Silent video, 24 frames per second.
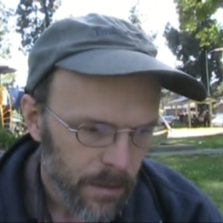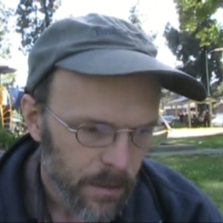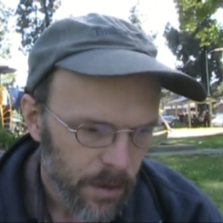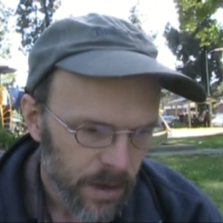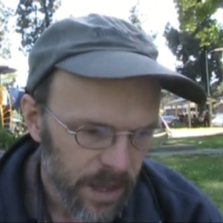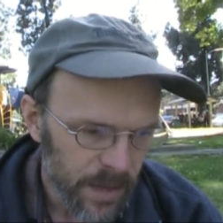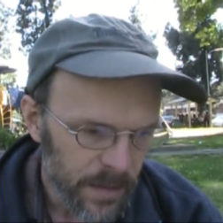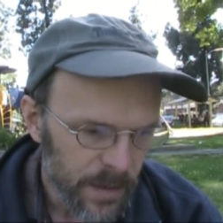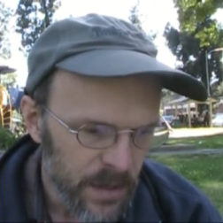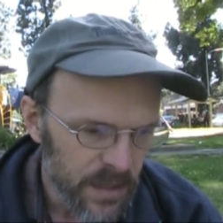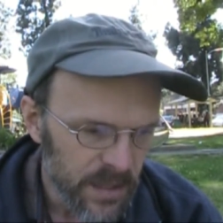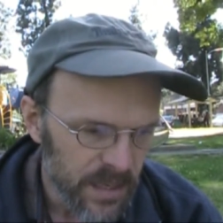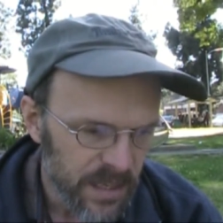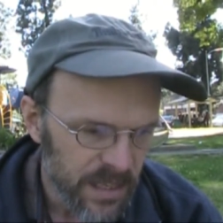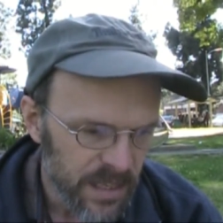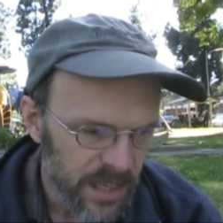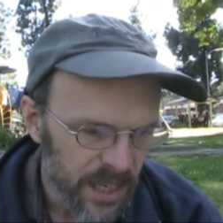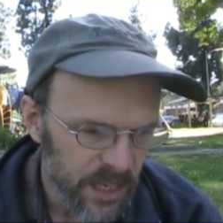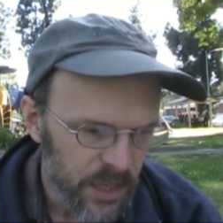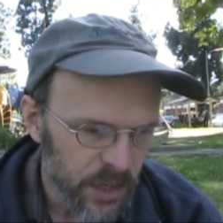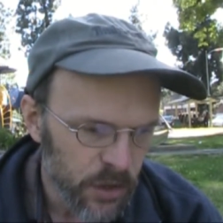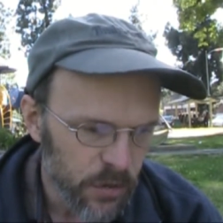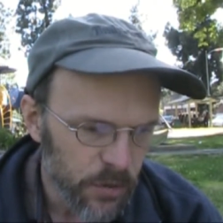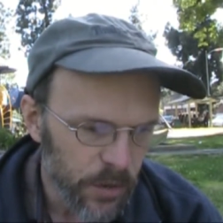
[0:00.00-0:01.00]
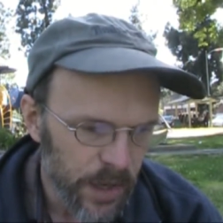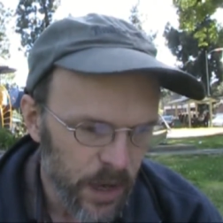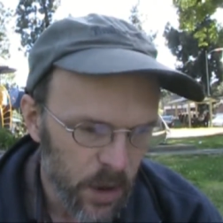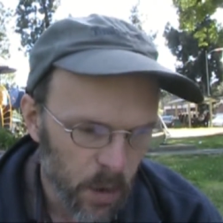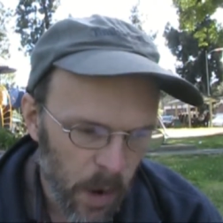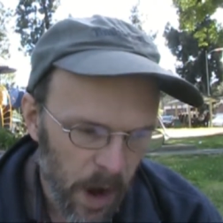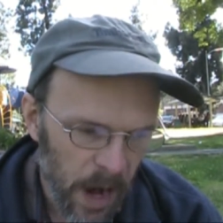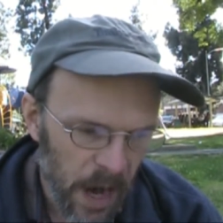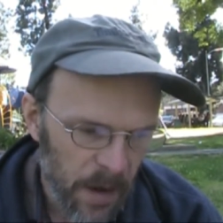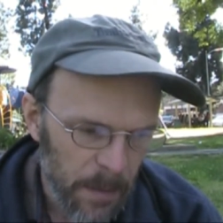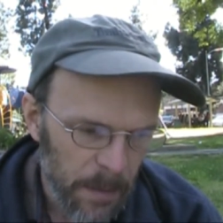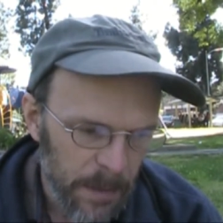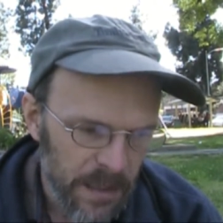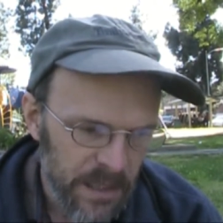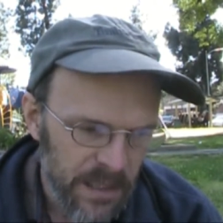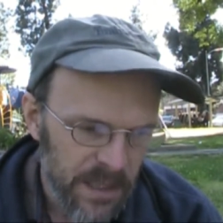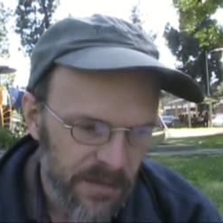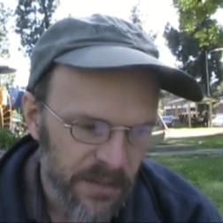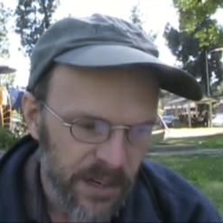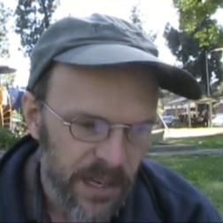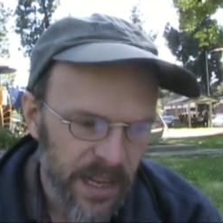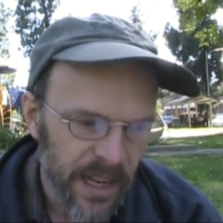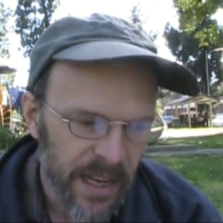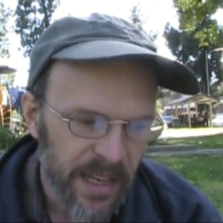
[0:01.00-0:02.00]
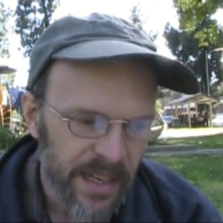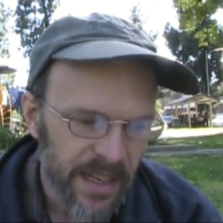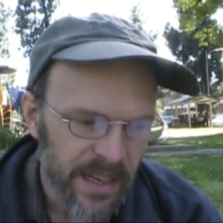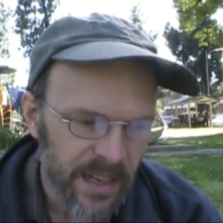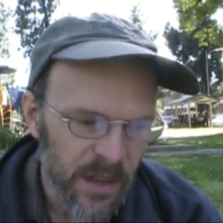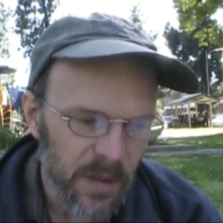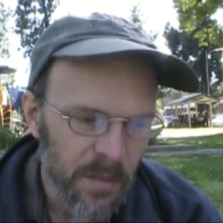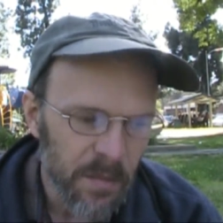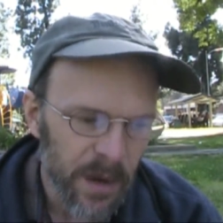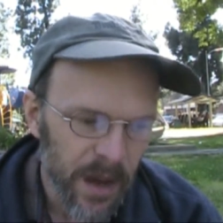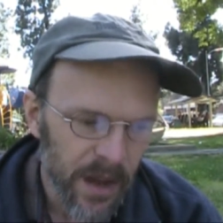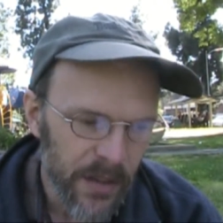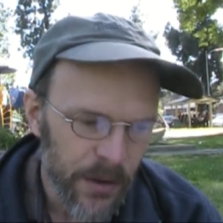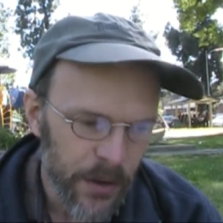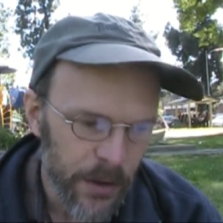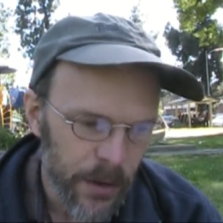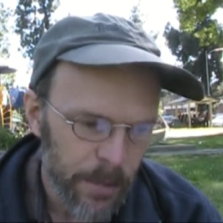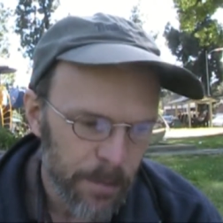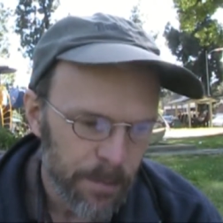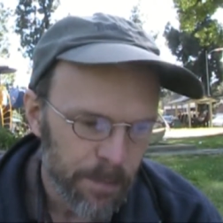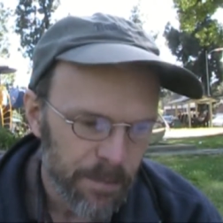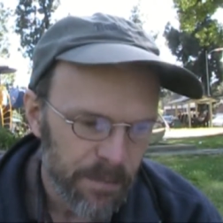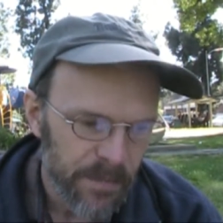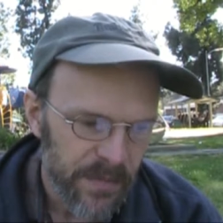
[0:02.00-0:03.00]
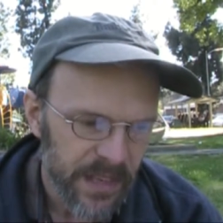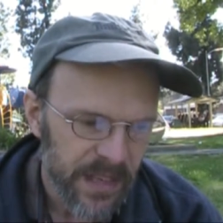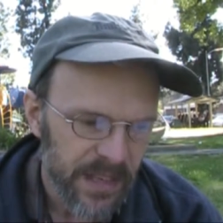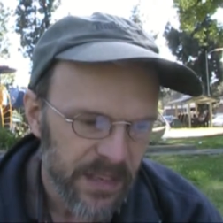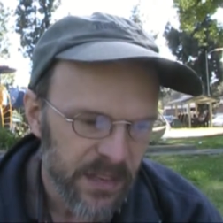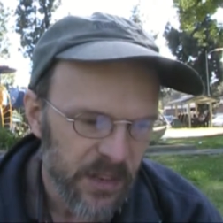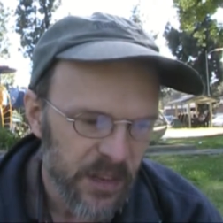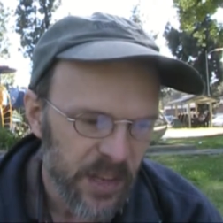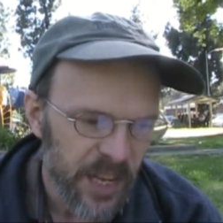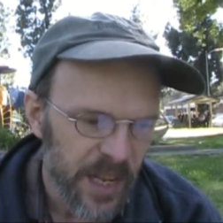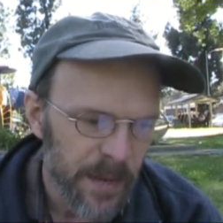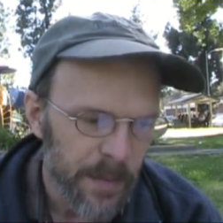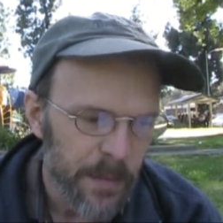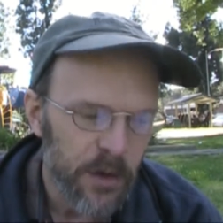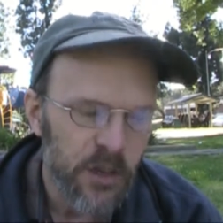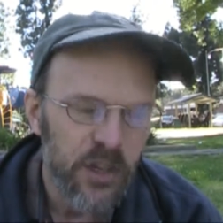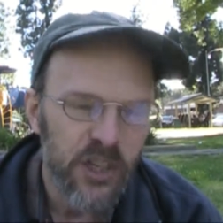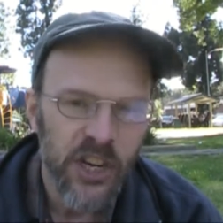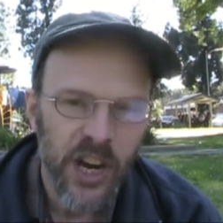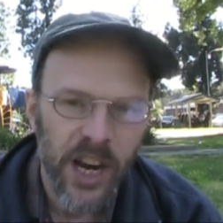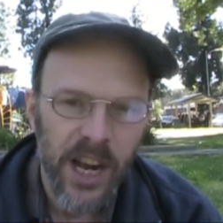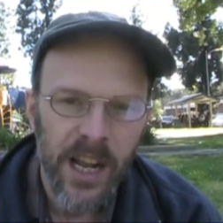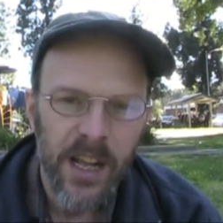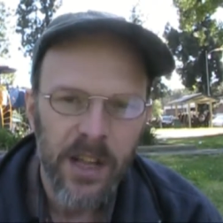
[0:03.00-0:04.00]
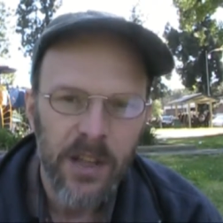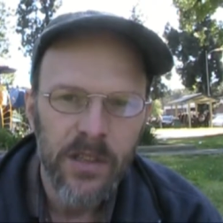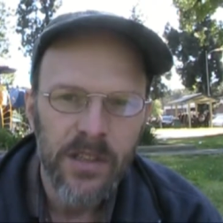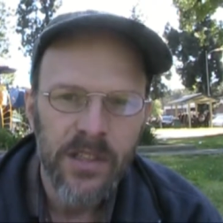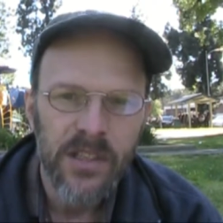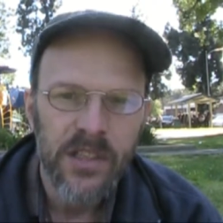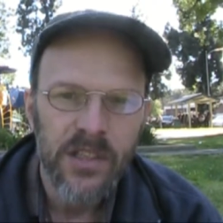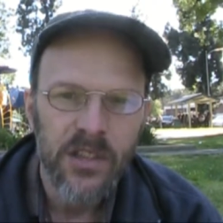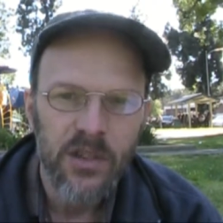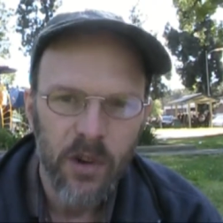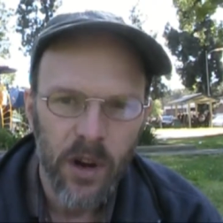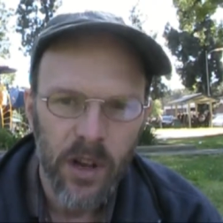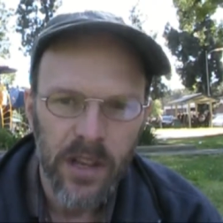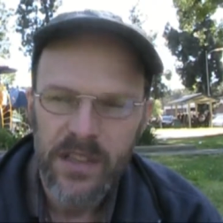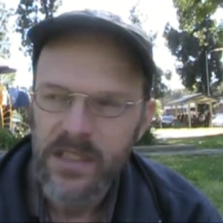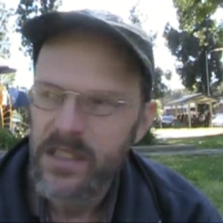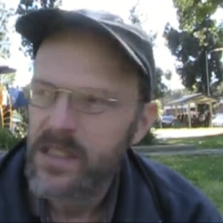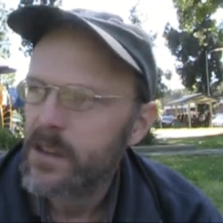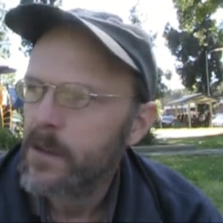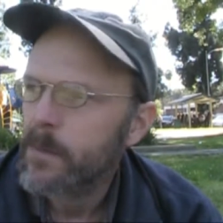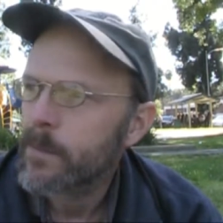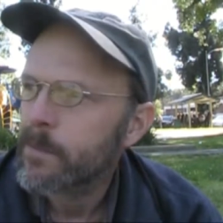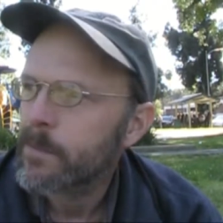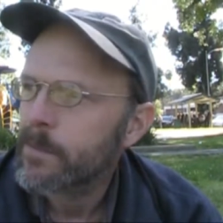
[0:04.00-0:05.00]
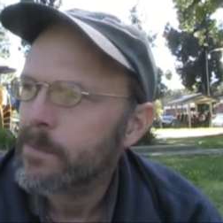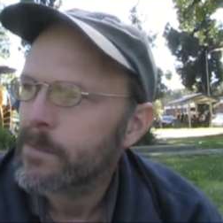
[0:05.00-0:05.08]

One of the most essential requirements of an ideal mother is to keep her child's trust.